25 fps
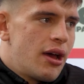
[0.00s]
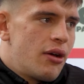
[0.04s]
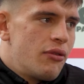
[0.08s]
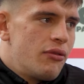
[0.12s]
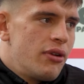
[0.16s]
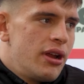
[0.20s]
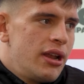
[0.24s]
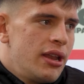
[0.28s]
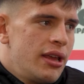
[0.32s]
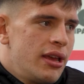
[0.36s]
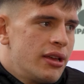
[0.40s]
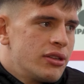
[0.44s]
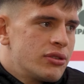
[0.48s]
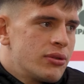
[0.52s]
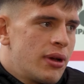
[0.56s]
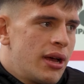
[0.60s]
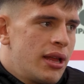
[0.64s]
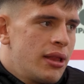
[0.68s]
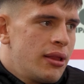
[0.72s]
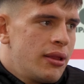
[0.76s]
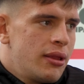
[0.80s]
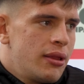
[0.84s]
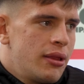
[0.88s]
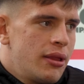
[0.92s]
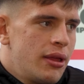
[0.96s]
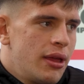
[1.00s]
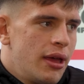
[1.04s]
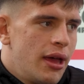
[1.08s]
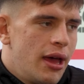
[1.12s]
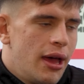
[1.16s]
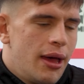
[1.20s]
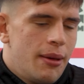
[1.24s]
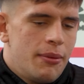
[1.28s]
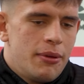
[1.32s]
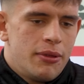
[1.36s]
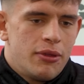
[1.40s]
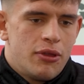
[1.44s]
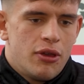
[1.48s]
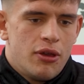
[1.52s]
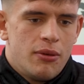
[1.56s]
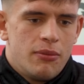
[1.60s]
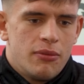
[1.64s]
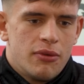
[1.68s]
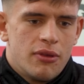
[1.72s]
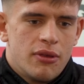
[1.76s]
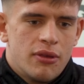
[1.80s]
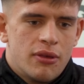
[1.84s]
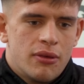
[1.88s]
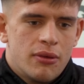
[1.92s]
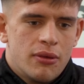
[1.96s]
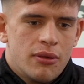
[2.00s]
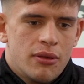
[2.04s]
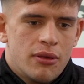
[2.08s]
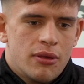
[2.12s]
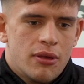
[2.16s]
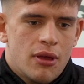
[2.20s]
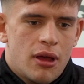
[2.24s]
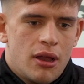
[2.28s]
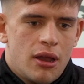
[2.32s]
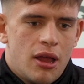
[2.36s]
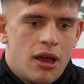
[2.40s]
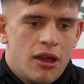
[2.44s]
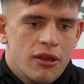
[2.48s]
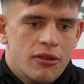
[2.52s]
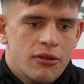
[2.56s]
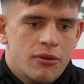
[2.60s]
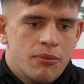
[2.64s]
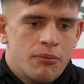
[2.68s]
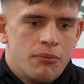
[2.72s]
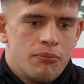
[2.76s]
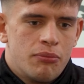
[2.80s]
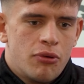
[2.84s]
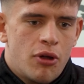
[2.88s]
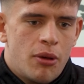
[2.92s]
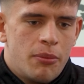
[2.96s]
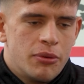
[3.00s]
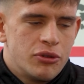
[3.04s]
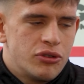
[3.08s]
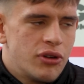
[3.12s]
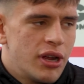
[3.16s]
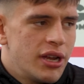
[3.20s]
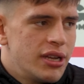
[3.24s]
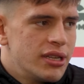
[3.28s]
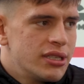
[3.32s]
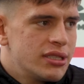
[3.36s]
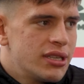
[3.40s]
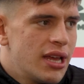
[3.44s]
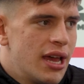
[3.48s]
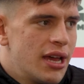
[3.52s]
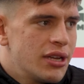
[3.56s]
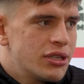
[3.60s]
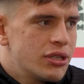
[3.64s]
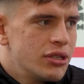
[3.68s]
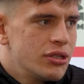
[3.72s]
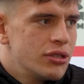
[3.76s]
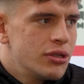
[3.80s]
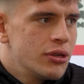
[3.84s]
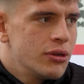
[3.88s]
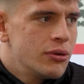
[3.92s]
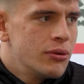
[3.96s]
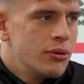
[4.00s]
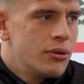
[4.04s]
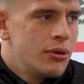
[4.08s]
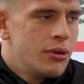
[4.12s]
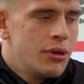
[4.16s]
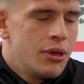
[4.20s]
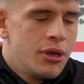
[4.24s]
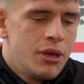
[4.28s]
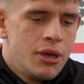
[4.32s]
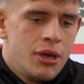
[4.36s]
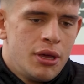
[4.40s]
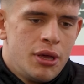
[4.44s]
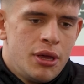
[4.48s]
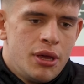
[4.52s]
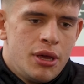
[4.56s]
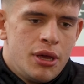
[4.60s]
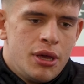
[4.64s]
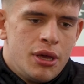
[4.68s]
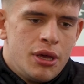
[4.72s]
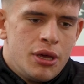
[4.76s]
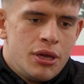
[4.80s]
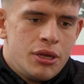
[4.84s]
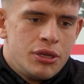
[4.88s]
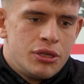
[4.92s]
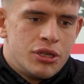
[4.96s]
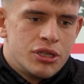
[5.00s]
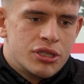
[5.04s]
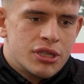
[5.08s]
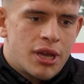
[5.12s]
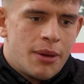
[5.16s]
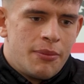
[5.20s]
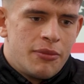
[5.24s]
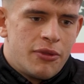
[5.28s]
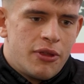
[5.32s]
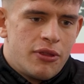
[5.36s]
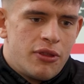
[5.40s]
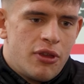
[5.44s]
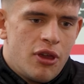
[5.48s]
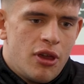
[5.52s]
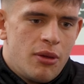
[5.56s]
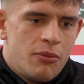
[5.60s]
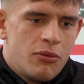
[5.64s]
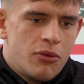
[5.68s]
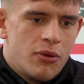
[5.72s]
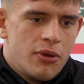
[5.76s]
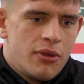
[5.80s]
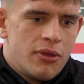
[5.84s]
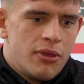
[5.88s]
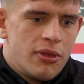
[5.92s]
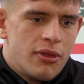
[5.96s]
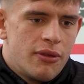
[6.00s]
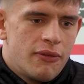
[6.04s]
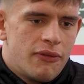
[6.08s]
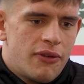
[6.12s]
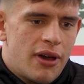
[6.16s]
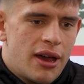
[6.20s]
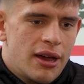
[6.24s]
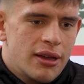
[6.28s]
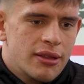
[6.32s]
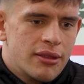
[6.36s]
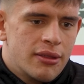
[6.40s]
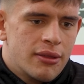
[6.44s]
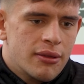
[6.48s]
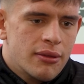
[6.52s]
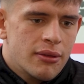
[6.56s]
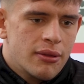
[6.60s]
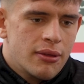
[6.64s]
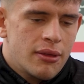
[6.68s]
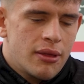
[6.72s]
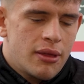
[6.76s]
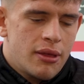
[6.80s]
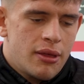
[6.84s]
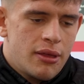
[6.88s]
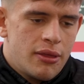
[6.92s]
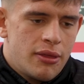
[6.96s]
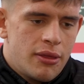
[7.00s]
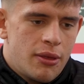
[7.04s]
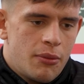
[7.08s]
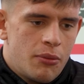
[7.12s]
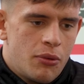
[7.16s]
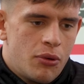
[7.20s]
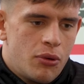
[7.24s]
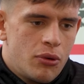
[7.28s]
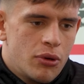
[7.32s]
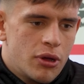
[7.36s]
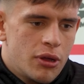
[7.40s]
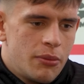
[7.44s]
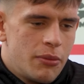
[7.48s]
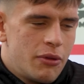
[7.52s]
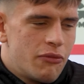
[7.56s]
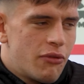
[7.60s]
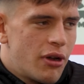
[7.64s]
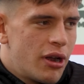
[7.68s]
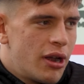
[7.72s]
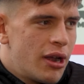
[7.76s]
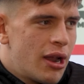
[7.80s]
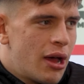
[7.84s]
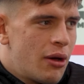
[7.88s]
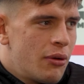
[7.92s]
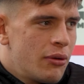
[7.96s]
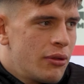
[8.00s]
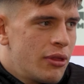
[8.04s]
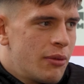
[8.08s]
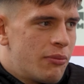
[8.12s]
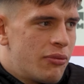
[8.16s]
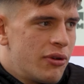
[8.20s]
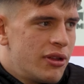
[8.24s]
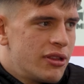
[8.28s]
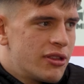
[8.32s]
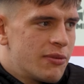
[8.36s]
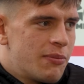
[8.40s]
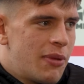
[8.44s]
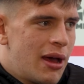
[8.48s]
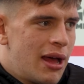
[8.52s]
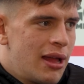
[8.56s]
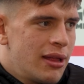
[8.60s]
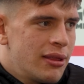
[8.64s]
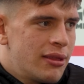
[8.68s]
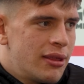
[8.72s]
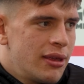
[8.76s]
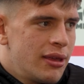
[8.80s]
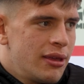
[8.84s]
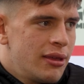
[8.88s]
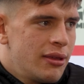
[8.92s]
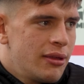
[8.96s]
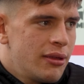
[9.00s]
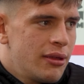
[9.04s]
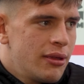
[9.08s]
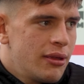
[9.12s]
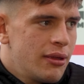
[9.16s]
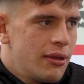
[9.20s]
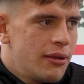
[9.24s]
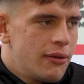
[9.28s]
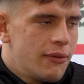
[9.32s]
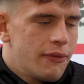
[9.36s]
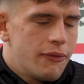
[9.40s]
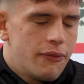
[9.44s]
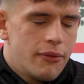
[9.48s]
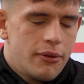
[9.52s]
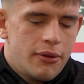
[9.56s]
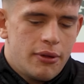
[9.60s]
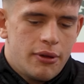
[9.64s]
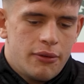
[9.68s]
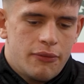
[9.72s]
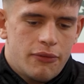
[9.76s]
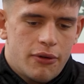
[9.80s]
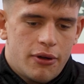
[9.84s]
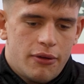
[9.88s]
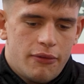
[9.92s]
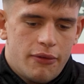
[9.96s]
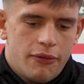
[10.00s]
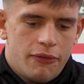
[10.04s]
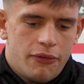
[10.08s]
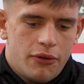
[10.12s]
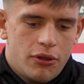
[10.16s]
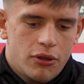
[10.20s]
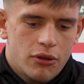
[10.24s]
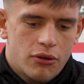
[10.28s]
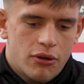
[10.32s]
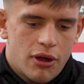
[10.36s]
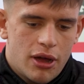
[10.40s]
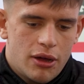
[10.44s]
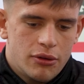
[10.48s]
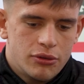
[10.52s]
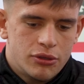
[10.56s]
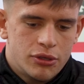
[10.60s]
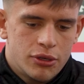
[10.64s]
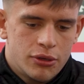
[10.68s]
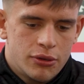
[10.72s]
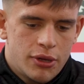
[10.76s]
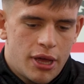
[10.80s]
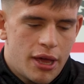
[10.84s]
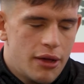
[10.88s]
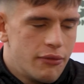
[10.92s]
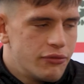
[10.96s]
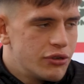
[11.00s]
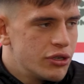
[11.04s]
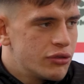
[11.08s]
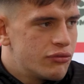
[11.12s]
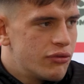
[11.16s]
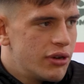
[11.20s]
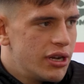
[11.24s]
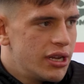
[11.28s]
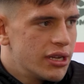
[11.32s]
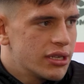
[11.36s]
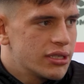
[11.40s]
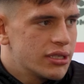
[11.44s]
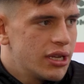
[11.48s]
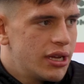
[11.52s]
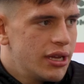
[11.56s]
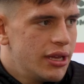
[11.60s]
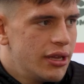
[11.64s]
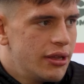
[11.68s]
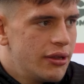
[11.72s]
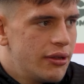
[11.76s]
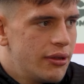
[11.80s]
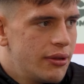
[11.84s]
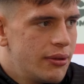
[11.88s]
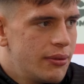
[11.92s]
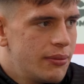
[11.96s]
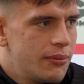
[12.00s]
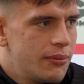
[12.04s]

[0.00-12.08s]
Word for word: now really as well um, in terms of this, is our last proper training session so just coming to terms with the fact that we're all going to be running out in the Principality in, the, in front of a full crowd so yeah I'm just really excited